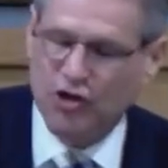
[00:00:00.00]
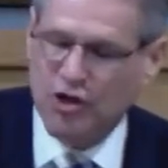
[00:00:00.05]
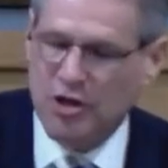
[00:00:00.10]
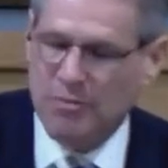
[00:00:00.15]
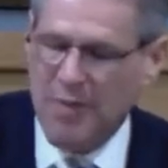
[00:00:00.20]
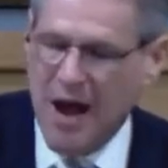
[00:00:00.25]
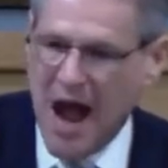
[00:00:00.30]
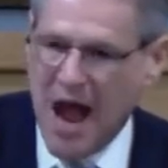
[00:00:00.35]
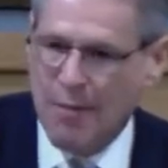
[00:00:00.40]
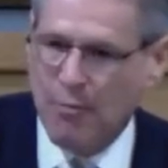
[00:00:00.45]

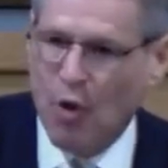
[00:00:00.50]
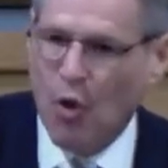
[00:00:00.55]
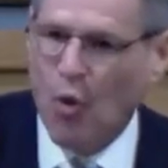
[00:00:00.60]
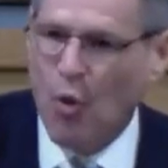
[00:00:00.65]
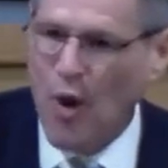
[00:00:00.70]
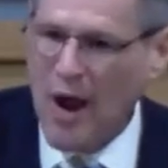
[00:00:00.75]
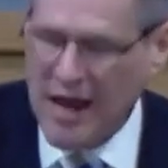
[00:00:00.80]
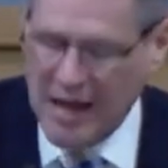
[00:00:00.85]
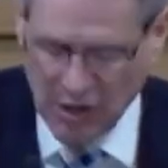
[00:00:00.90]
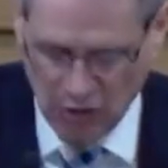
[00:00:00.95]
Bible,
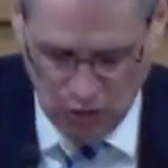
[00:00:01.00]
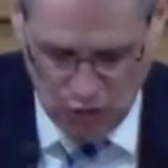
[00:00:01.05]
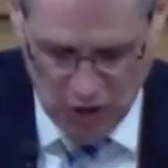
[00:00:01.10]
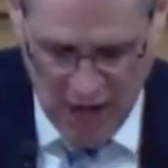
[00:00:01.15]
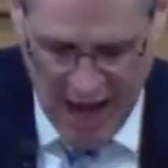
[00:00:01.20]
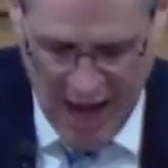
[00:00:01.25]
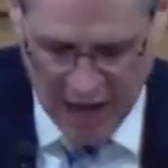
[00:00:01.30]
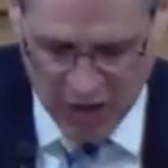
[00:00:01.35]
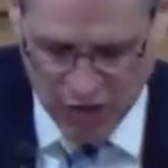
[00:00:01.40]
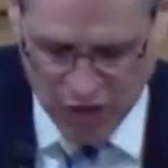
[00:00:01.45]
Wayne
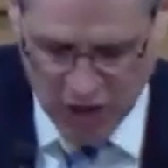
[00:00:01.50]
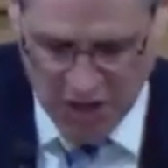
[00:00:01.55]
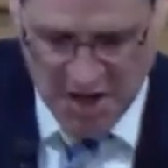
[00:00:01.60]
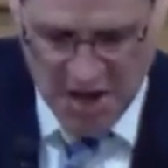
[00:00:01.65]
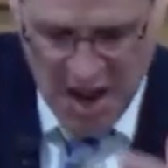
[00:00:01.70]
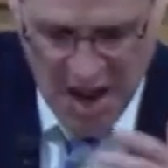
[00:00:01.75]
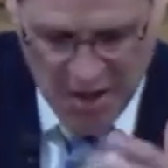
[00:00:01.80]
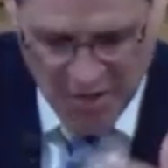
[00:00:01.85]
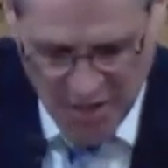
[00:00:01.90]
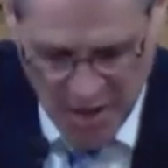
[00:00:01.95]
Jackson,
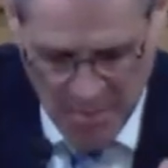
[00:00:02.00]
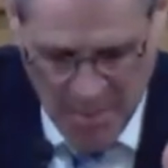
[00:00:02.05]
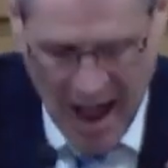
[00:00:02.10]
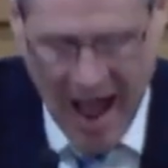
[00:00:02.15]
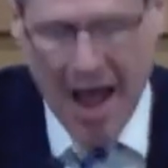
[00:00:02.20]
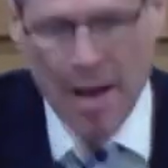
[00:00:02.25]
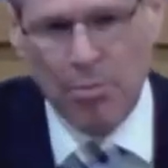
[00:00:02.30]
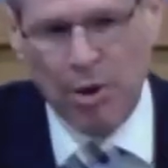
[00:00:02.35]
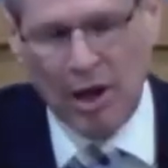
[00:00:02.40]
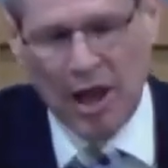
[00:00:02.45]
The
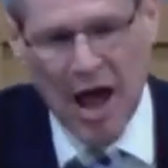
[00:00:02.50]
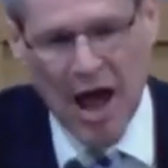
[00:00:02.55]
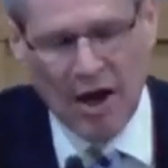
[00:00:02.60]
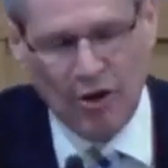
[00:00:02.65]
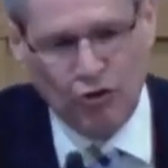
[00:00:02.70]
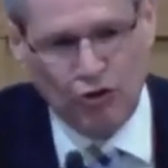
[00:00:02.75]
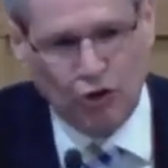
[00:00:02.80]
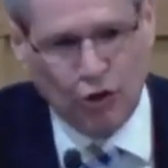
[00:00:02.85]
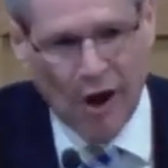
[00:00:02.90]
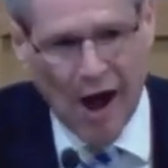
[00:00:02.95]
Bible on
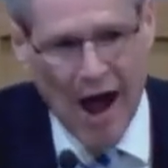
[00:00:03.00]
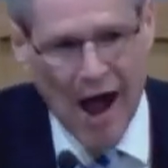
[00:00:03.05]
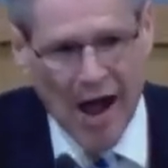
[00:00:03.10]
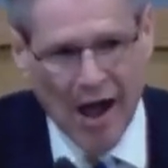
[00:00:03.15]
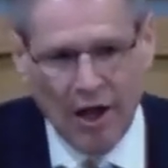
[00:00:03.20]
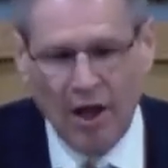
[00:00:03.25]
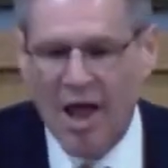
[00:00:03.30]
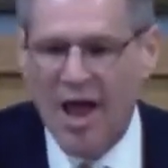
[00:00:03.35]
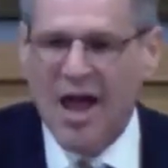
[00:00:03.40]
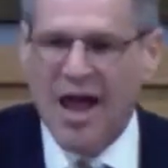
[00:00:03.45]
Trial,
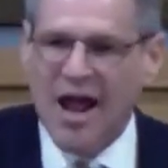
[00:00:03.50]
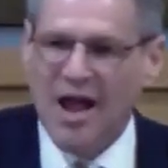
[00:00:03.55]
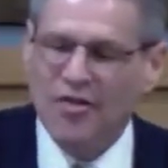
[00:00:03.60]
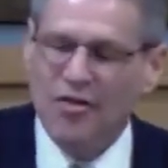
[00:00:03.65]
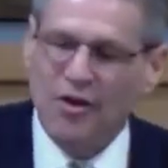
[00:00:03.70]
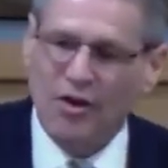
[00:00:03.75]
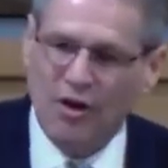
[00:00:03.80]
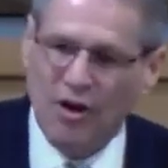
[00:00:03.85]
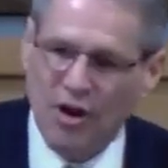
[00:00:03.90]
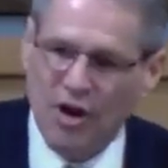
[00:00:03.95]
and there
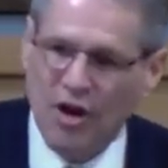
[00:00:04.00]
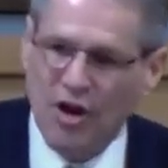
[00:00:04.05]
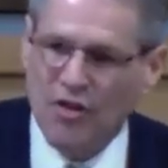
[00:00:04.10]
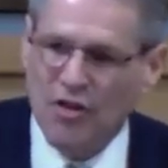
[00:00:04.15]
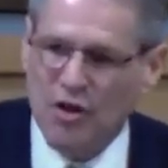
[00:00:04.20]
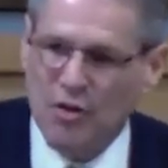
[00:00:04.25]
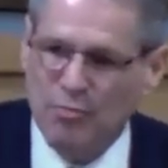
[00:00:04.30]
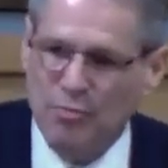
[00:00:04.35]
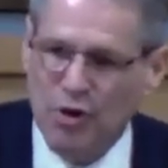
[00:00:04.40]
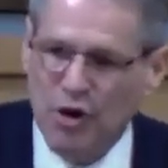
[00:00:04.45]
are other
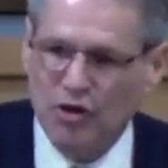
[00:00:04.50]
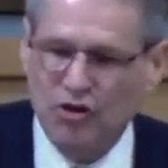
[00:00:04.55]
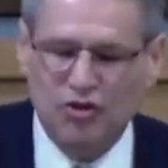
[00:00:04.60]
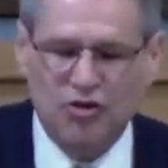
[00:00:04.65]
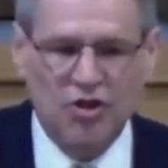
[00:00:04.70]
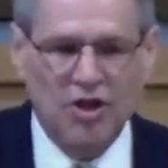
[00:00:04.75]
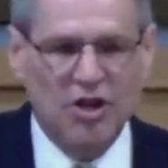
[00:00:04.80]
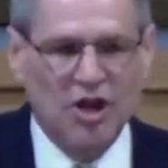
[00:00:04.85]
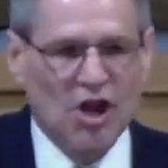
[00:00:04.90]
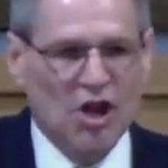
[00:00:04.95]
books
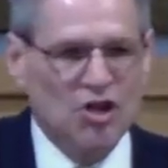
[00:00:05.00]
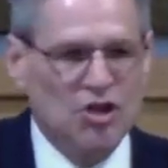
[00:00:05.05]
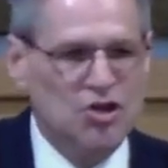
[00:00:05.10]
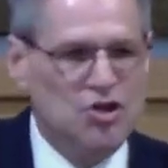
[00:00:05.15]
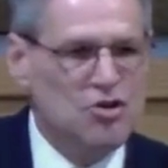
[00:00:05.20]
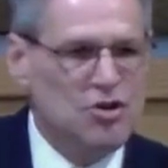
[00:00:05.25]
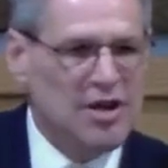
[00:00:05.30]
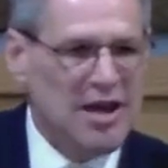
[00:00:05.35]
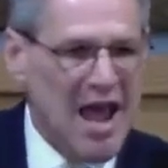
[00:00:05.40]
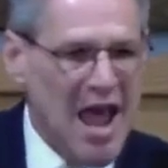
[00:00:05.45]
that you
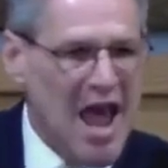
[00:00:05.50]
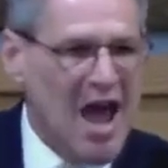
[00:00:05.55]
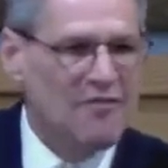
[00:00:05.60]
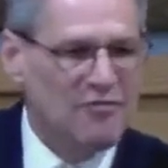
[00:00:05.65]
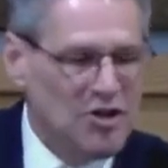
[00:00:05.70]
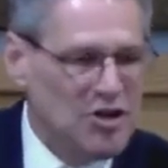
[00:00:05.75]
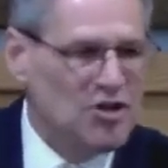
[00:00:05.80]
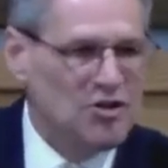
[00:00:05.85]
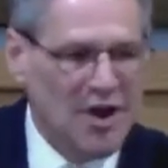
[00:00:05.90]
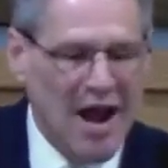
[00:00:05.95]
can have in
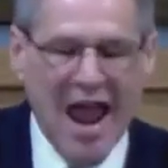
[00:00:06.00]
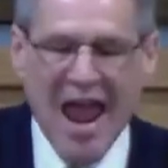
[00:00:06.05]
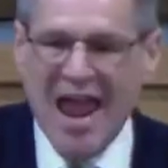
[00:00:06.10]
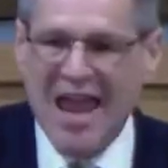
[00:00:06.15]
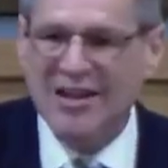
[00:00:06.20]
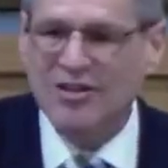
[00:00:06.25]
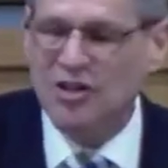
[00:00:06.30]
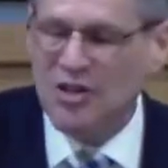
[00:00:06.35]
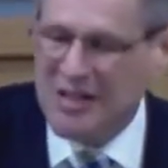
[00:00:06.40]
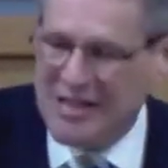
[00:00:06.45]
your hand
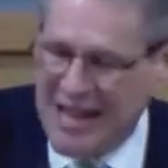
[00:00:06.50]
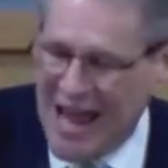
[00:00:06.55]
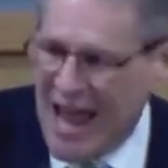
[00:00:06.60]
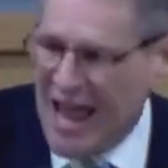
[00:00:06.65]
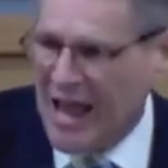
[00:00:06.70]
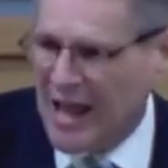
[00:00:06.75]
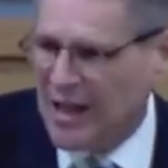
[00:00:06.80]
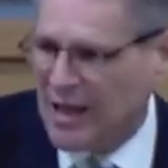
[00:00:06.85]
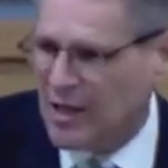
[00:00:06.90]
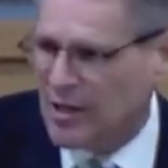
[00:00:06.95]

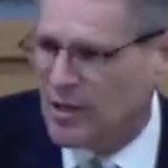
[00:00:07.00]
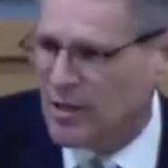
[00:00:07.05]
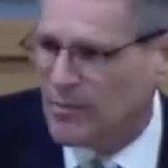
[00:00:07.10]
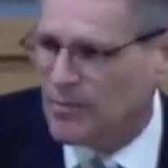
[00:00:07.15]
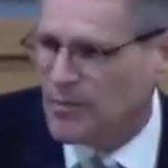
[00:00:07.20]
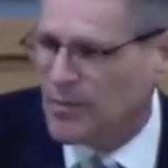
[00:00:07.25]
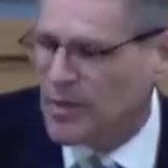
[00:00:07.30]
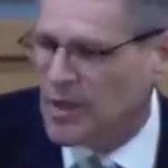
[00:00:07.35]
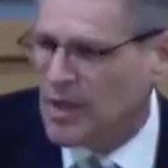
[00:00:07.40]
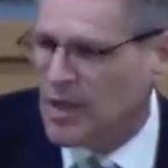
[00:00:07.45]
today.
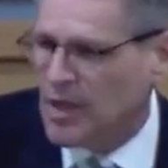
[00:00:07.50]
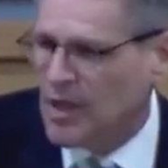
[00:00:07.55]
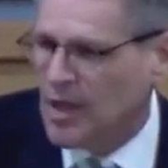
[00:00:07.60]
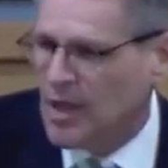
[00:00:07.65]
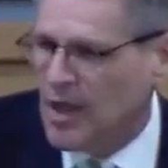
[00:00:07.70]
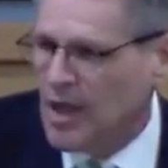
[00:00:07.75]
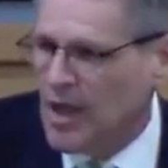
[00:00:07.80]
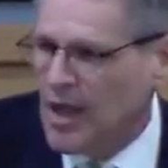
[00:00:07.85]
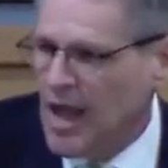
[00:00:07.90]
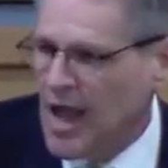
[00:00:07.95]

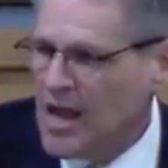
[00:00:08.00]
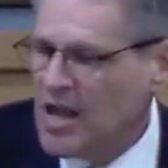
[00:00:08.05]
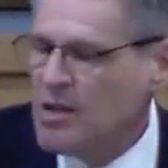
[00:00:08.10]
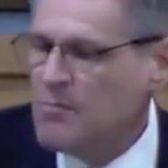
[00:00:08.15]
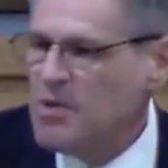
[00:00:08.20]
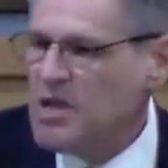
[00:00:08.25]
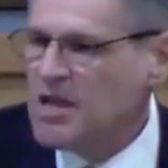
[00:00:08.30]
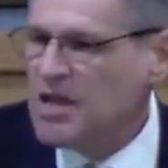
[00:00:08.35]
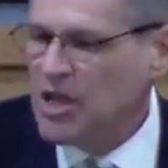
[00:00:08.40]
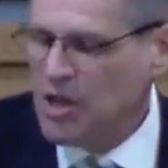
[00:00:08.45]
And to
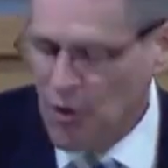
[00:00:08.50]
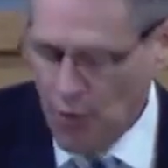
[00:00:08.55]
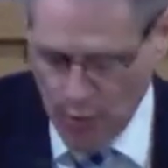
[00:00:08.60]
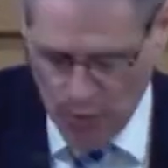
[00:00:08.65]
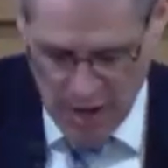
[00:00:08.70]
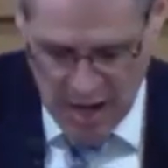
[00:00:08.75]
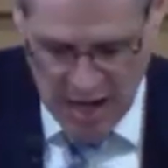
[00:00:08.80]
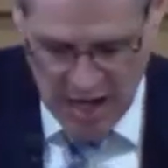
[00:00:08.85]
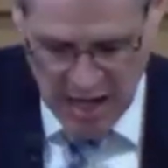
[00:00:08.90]
begin reading